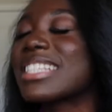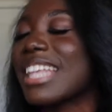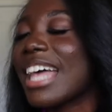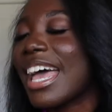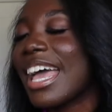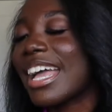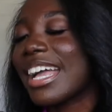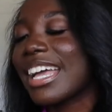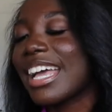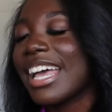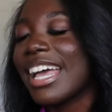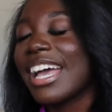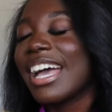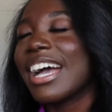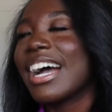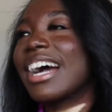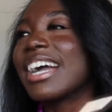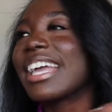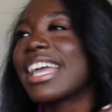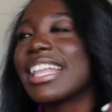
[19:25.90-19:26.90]
like,
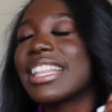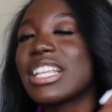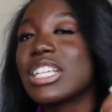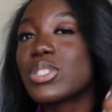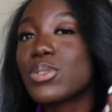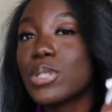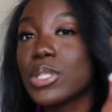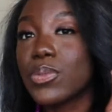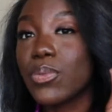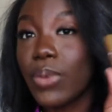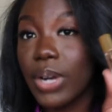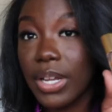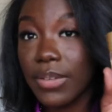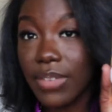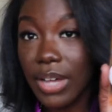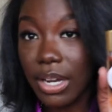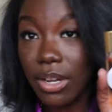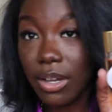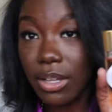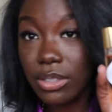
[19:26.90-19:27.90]
again, this was
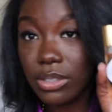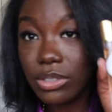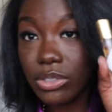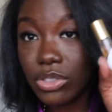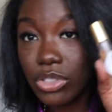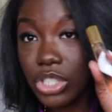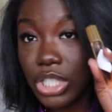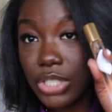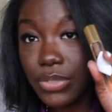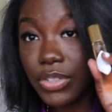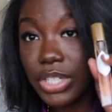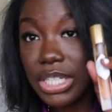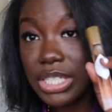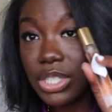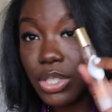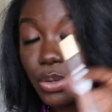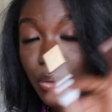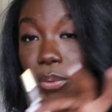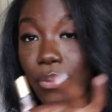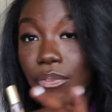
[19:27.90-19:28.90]
$45 just for
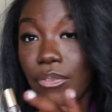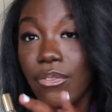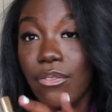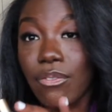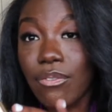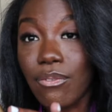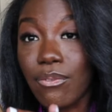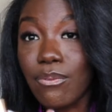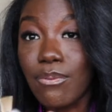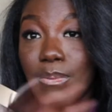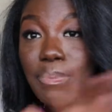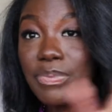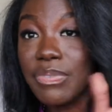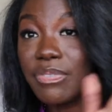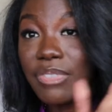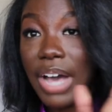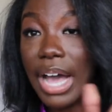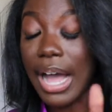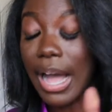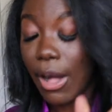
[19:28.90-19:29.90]
this little
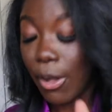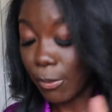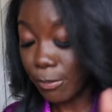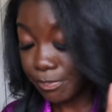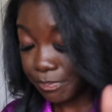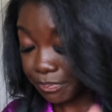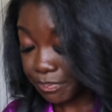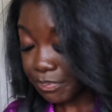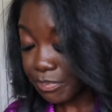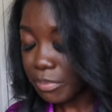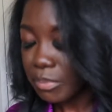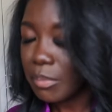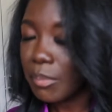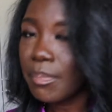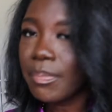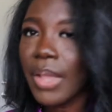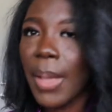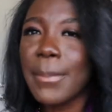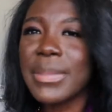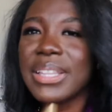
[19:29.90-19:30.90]
vial.
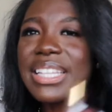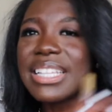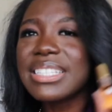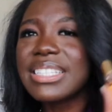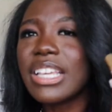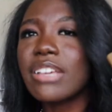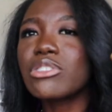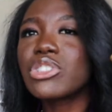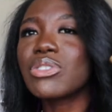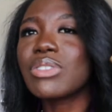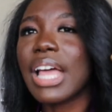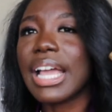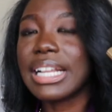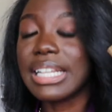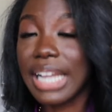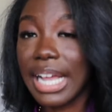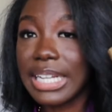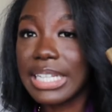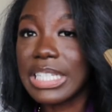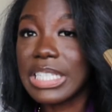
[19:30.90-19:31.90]
But this gives you like
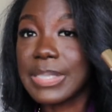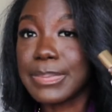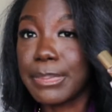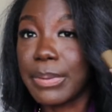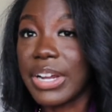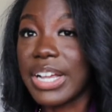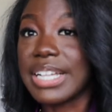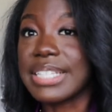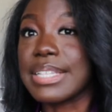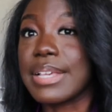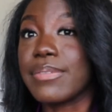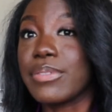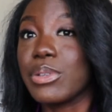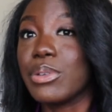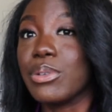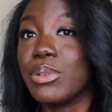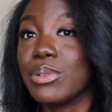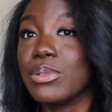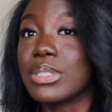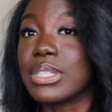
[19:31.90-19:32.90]
90 sprays if you
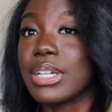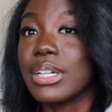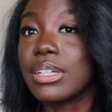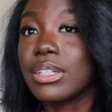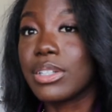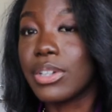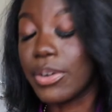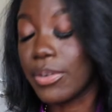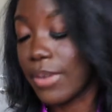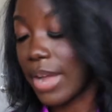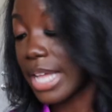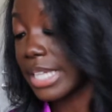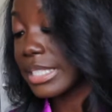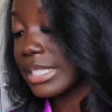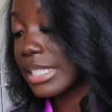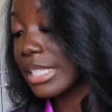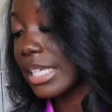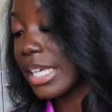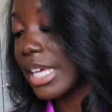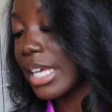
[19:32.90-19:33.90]
use it
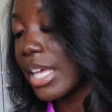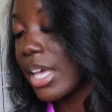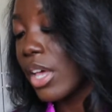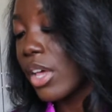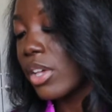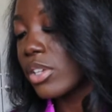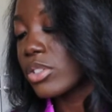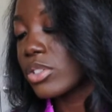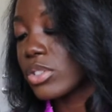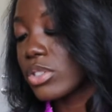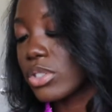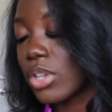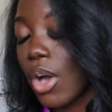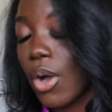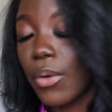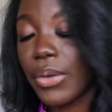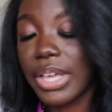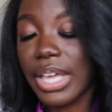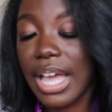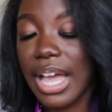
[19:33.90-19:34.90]
correctly.
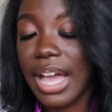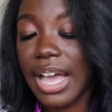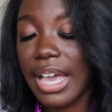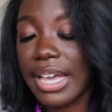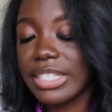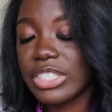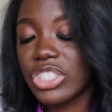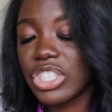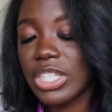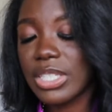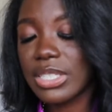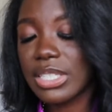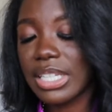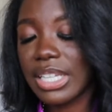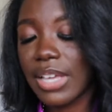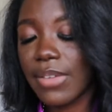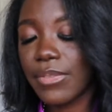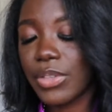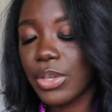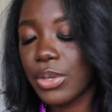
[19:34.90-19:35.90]
So yeah, and just to
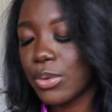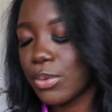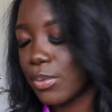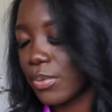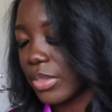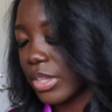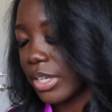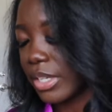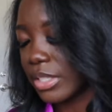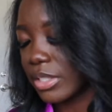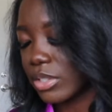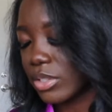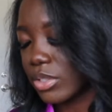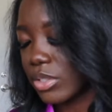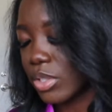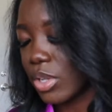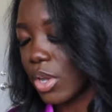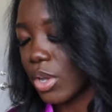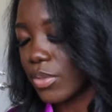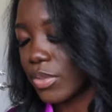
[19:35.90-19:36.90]
give you
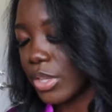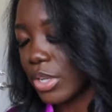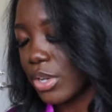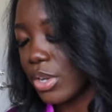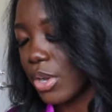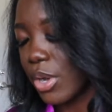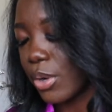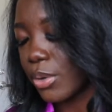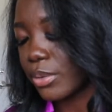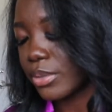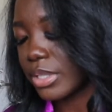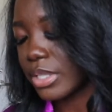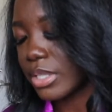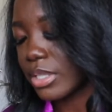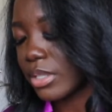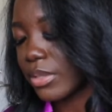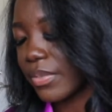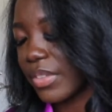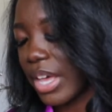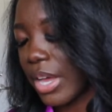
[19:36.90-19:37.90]
the, the
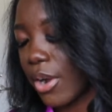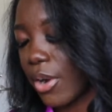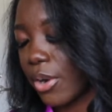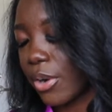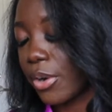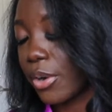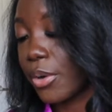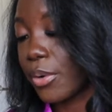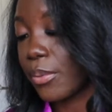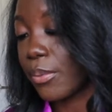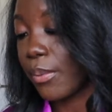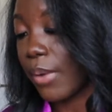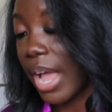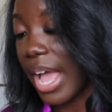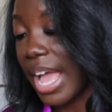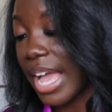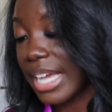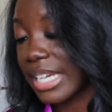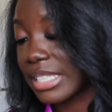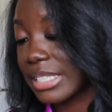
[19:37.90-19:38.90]
notes that are
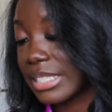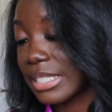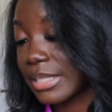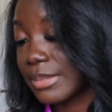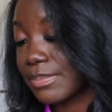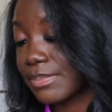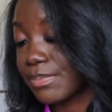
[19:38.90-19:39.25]
correct,